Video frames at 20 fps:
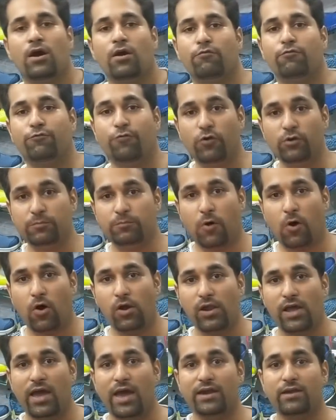
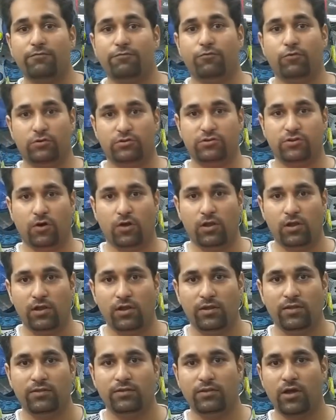football and a futsal.
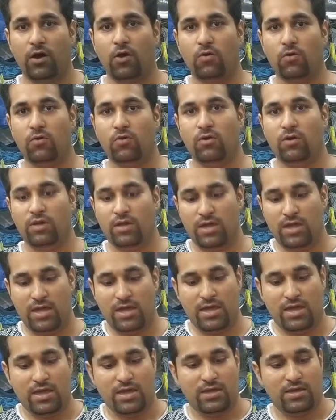Now,
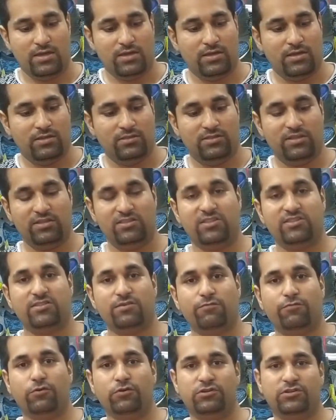this is a
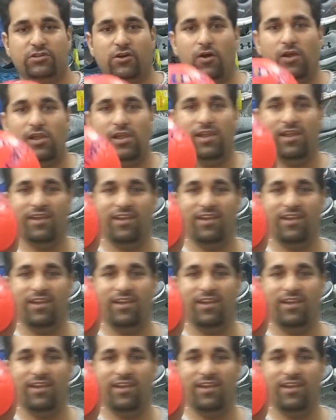futsal.